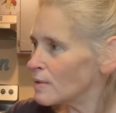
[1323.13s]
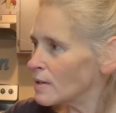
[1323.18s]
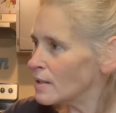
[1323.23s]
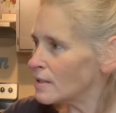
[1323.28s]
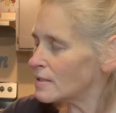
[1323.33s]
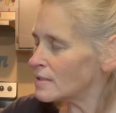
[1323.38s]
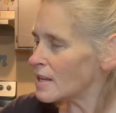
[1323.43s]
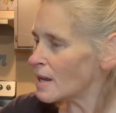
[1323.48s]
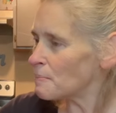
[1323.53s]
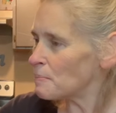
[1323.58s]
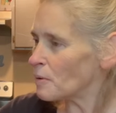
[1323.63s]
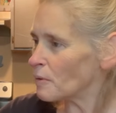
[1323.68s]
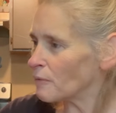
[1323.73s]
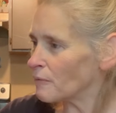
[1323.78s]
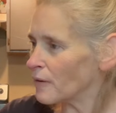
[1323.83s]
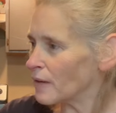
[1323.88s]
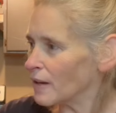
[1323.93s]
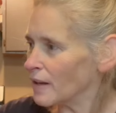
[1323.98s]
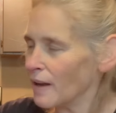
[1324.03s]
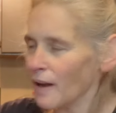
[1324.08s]
in a separate
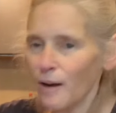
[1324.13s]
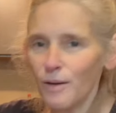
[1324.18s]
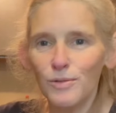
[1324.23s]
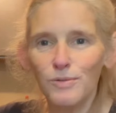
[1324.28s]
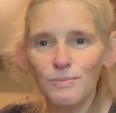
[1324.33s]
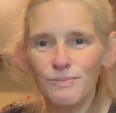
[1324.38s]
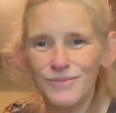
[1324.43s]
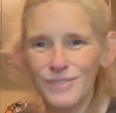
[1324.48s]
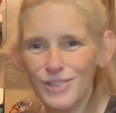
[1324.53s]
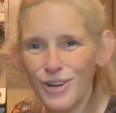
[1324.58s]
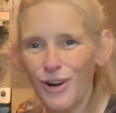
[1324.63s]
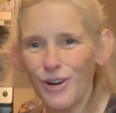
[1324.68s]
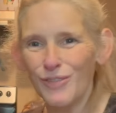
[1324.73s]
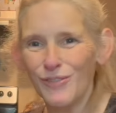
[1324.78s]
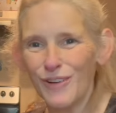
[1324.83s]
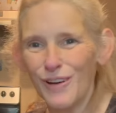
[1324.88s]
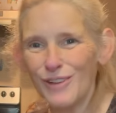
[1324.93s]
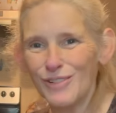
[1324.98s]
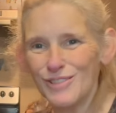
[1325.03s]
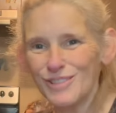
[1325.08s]
video. Sorry,
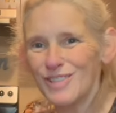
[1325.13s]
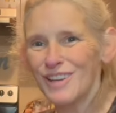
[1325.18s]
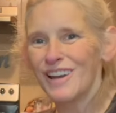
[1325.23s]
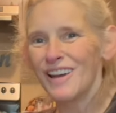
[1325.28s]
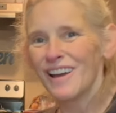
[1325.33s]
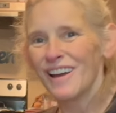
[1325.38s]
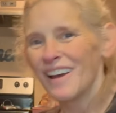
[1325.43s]
folks.